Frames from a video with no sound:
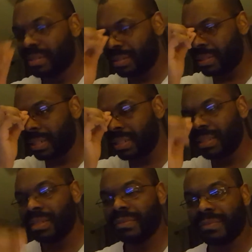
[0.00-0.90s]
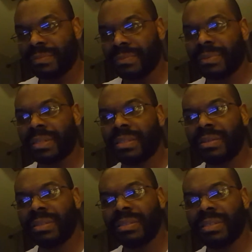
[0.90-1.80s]
Did he say, I thought
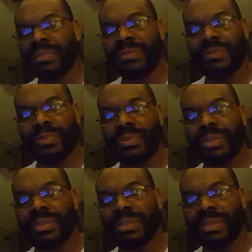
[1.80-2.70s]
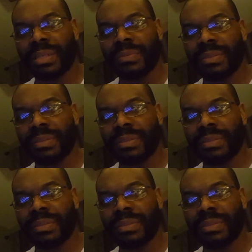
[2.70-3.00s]
he said 47